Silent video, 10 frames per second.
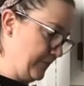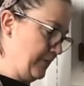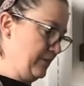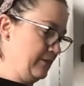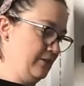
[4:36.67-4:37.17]

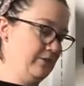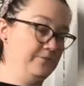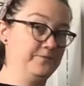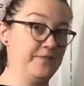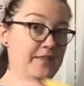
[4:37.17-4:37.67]
so
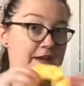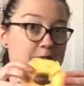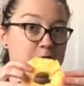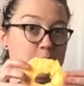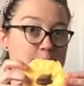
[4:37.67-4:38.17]
that
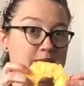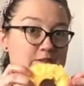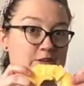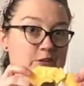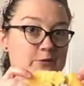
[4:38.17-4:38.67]
one would be a
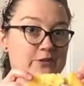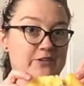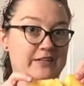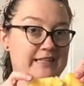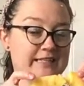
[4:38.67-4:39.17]
circle, but
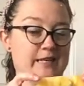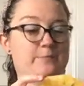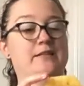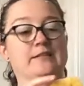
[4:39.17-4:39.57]
really it's like pieces